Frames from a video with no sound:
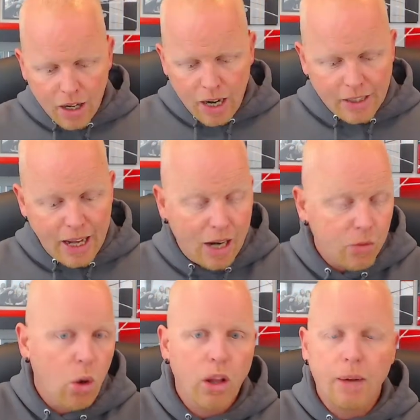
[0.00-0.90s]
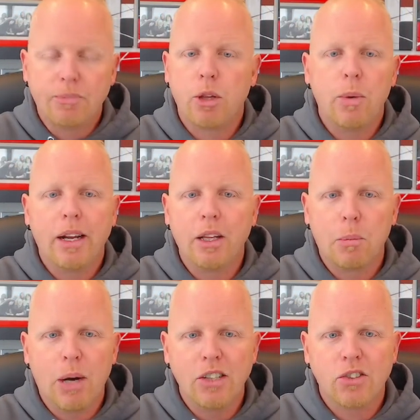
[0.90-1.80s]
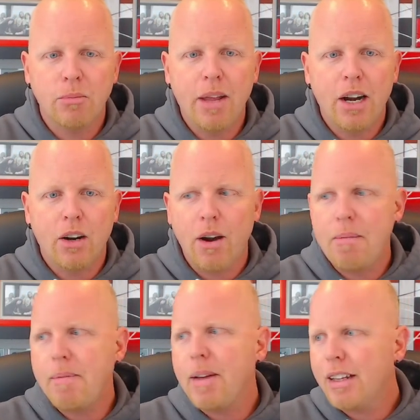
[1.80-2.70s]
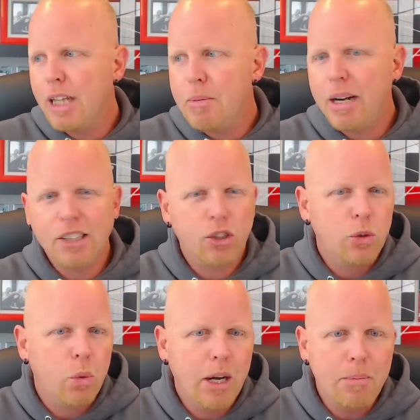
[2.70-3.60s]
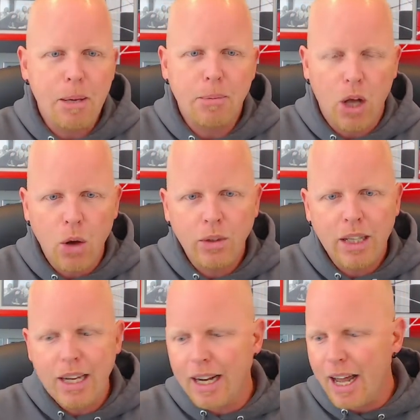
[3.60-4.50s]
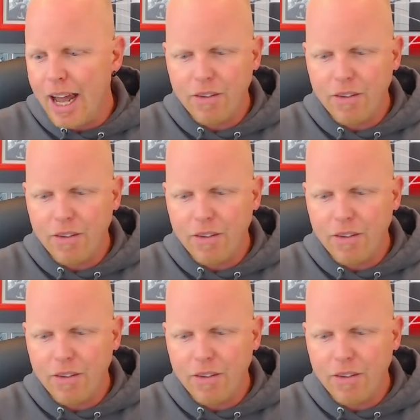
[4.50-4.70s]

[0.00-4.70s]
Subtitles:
And then I roll it up to the regular price from there. All right. Maybe I limit it to 20 people only, and I have a